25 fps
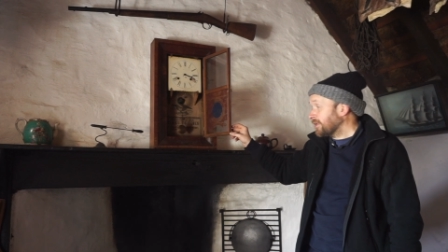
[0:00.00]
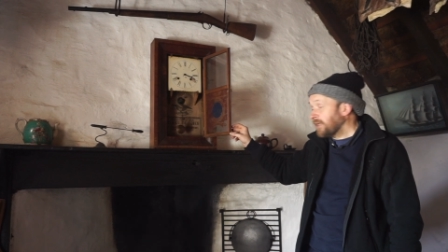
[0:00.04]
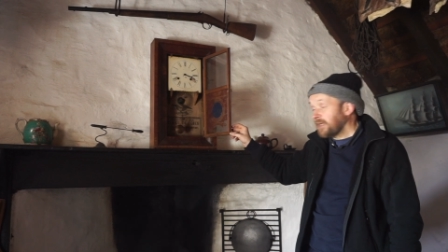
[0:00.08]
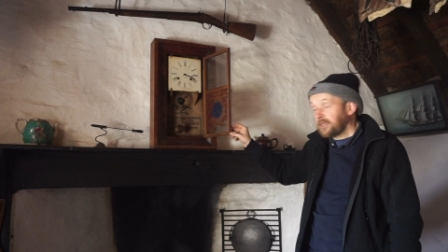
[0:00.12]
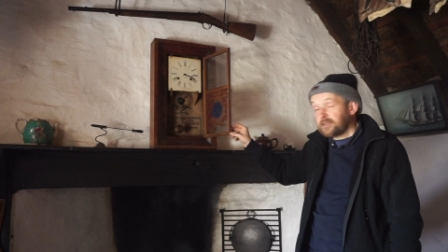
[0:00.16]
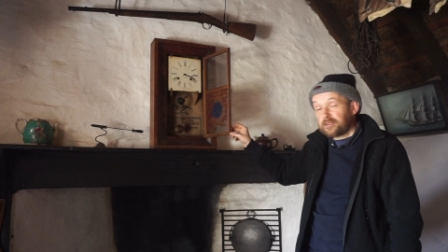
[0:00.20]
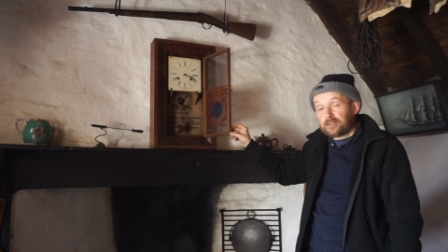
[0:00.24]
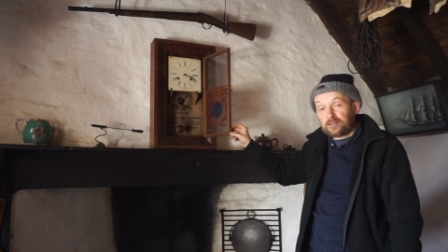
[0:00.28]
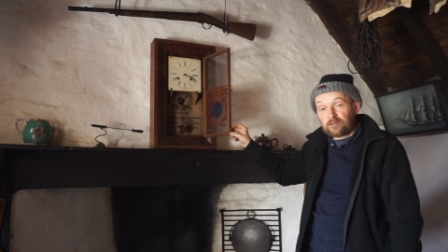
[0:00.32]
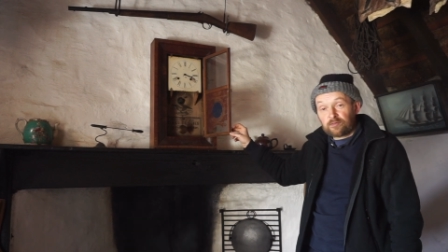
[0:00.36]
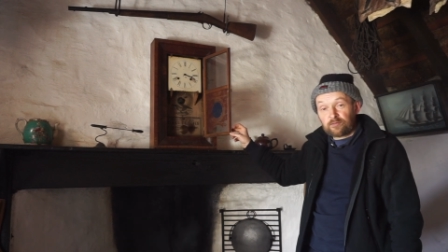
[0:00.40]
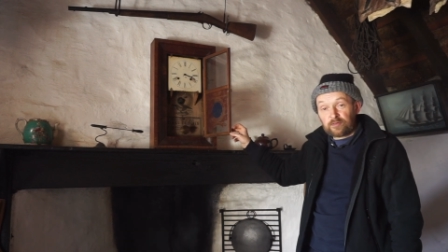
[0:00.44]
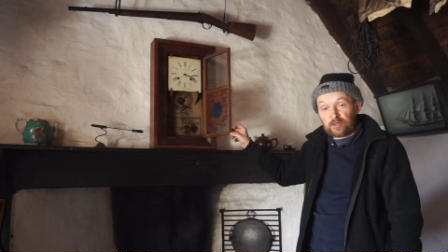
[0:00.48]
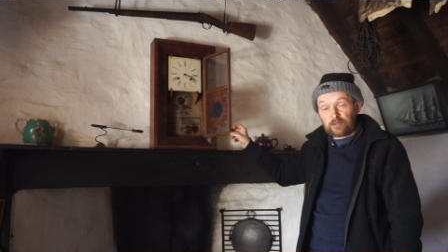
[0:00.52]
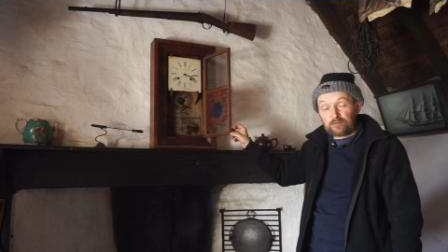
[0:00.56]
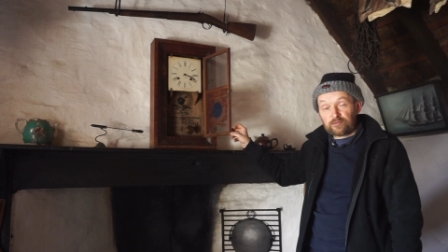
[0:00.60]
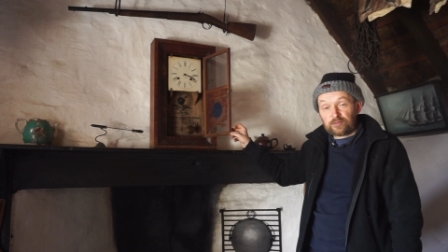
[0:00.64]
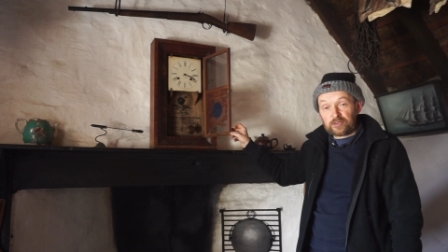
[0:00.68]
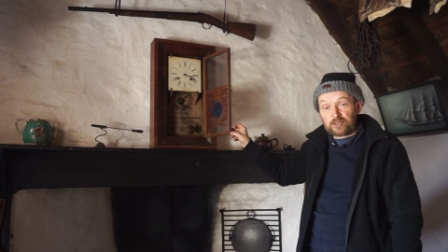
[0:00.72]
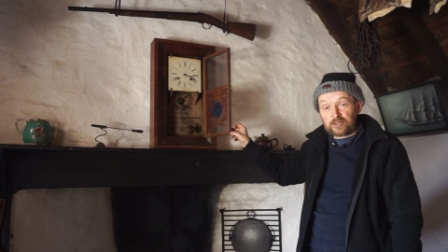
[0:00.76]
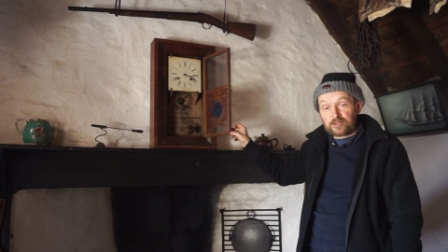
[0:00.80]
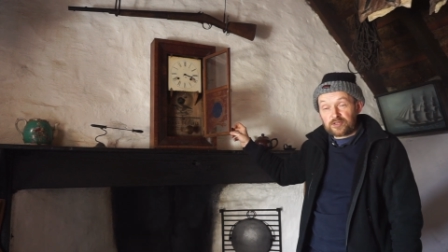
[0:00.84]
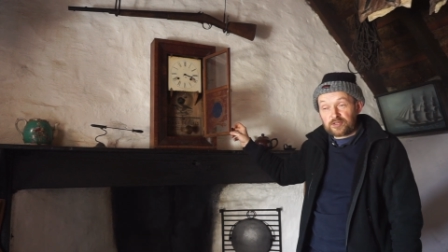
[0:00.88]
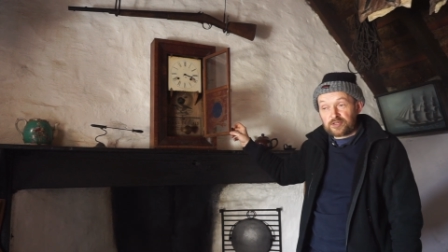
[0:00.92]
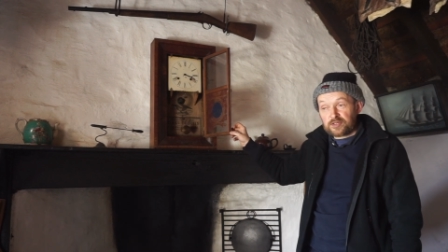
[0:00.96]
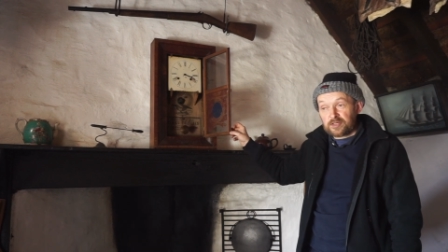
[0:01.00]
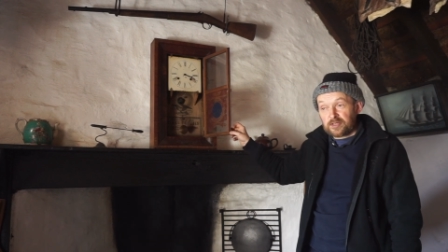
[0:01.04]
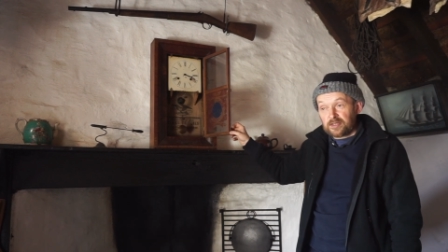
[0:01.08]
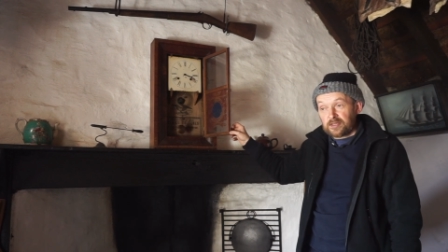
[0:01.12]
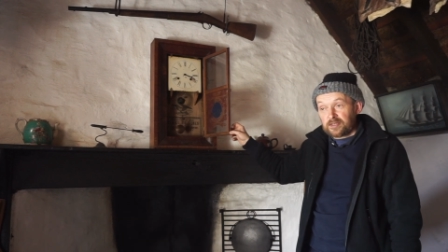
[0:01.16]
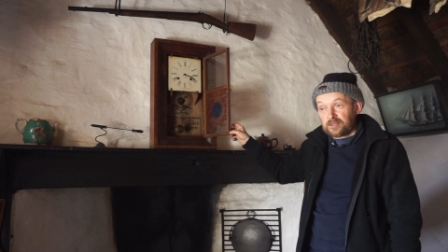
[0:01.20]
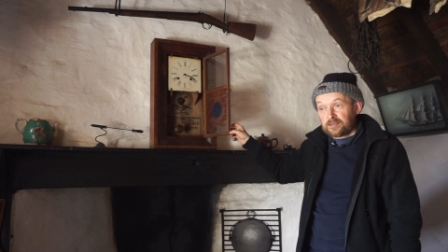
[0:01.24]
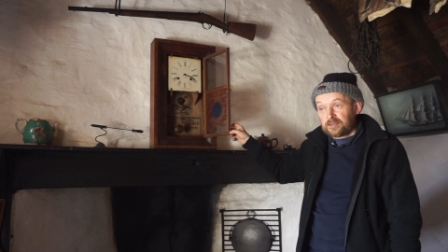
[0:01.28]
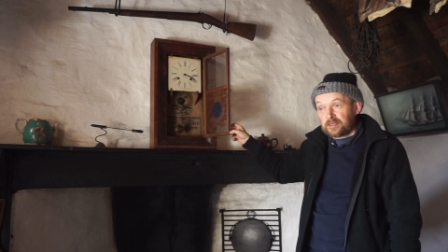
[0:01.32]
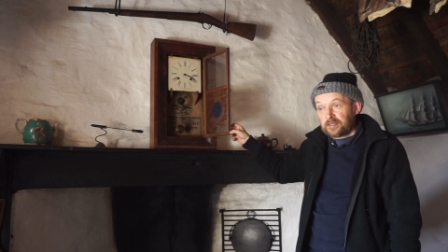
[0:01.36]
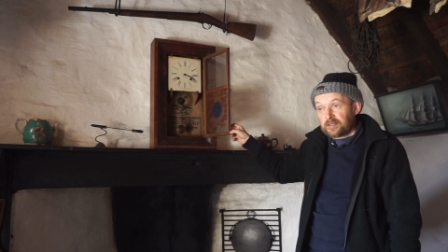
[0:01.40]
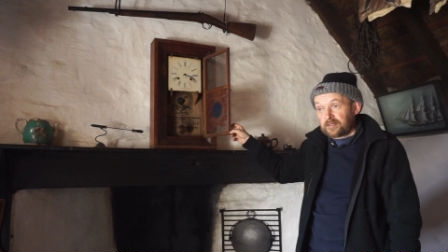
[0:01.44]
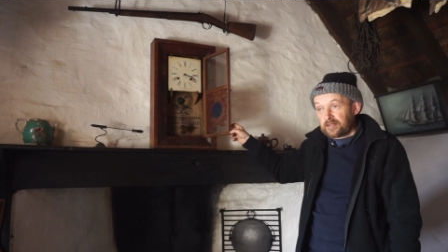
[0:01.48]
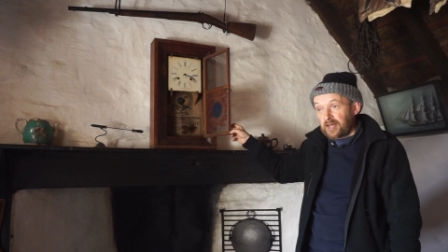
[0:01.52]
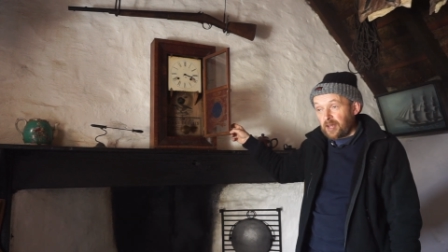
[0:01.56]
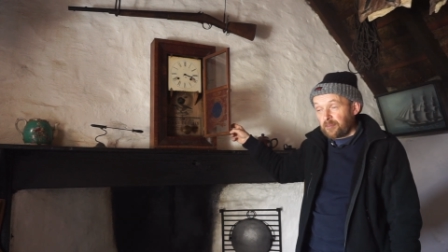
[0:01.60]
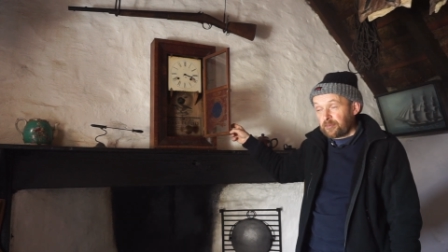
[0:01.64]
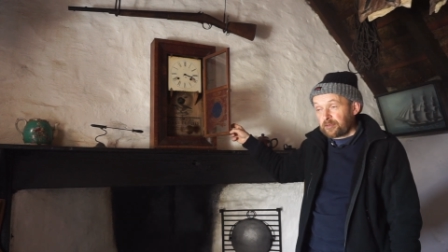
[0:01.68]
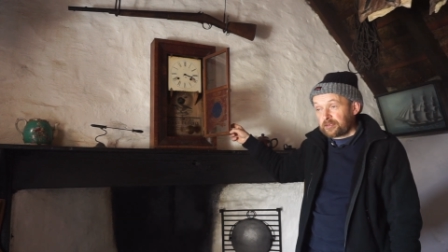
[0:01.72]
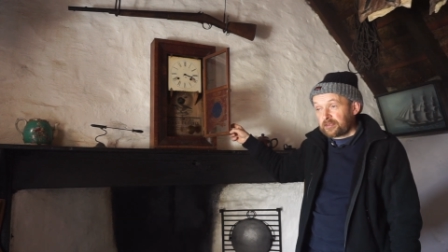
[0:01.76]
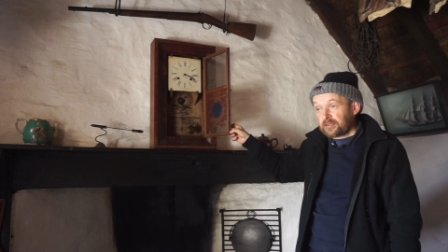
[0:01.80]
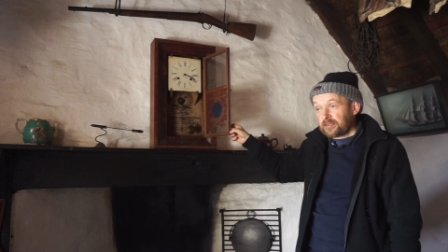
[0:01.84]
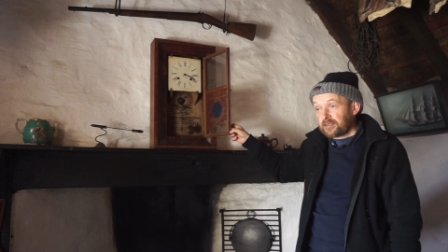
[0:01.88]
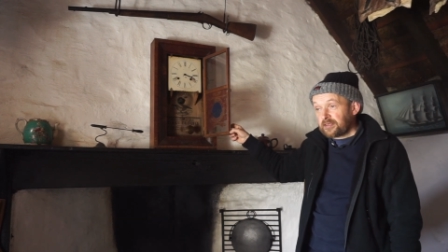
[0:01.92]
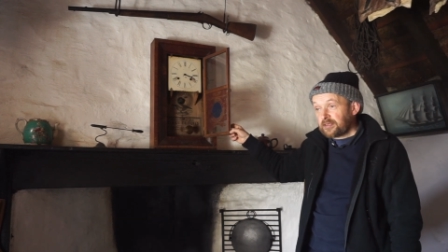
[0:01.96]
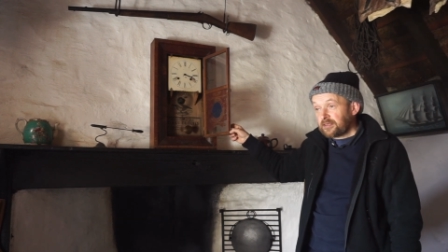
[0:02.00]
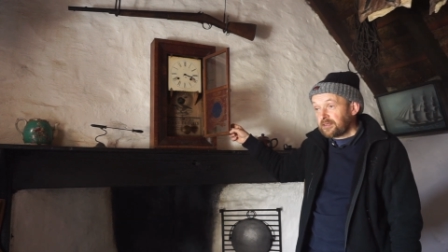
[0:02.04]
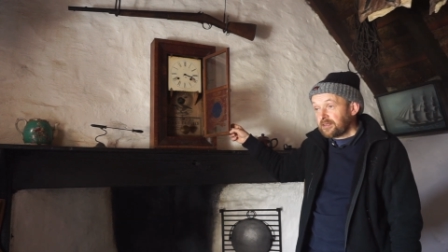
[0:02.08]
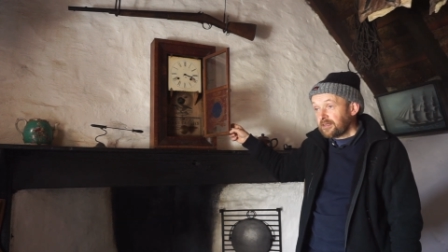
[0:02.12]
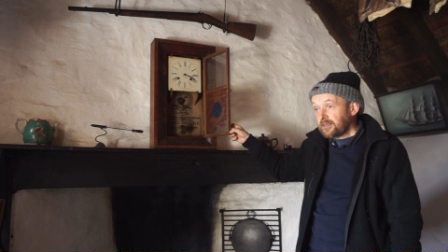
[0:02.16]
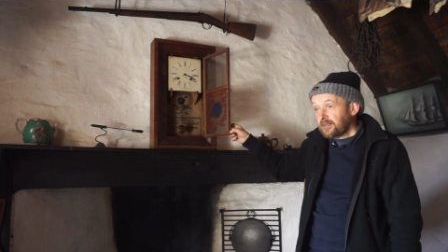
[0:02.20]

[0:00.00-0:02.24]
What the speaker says: 1850s, they rapidly